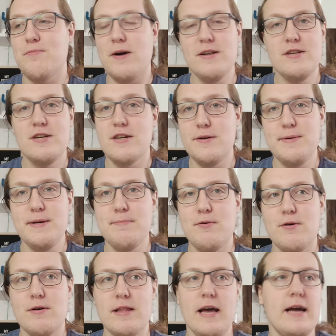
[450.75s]
One's going to be
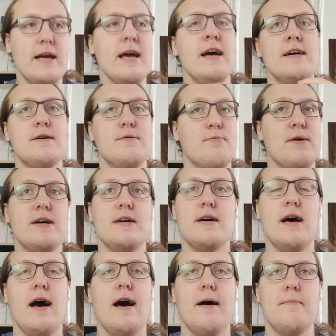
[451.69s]
more like
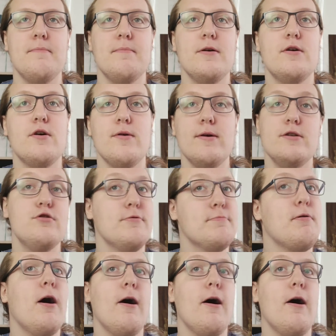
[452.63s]
what going to